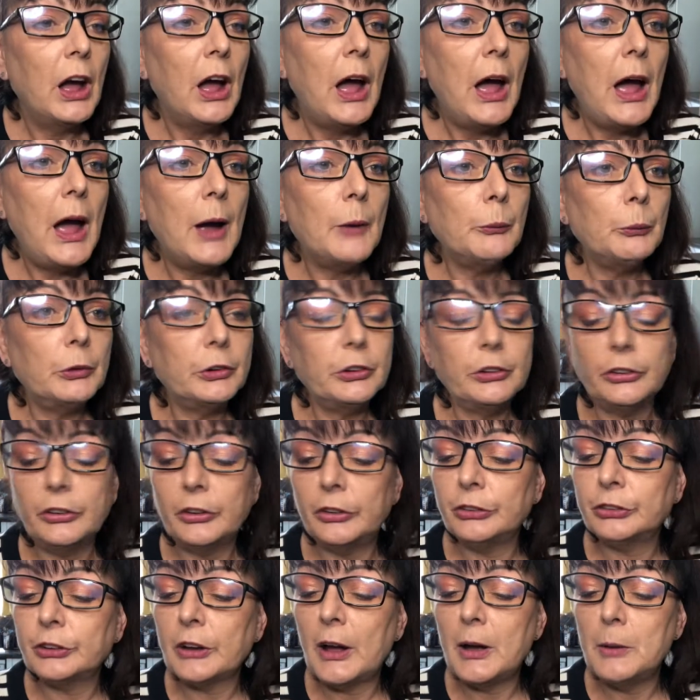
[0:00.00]
And what does it
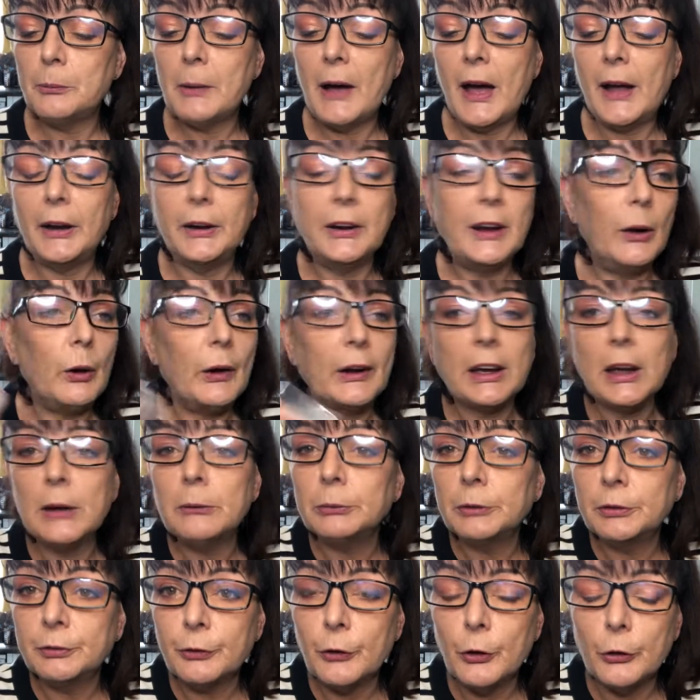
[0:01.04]
say about it? Now, I keep
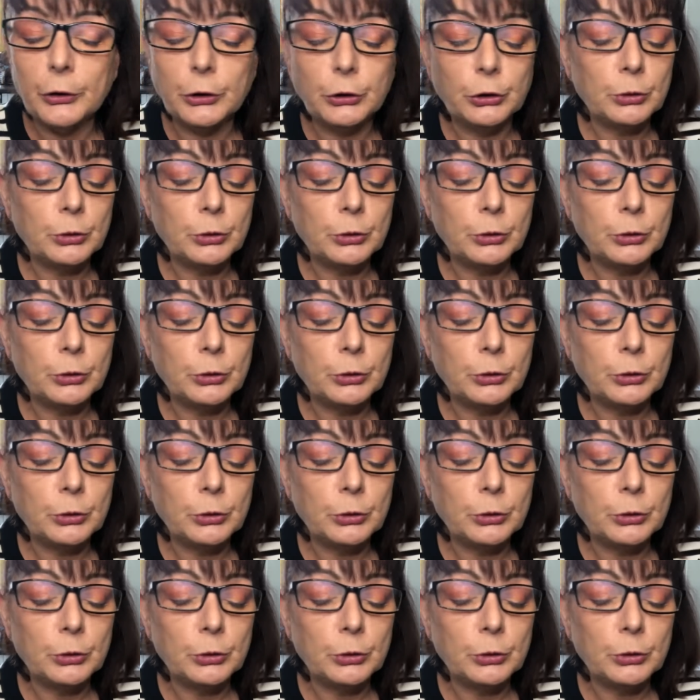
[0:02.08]
referring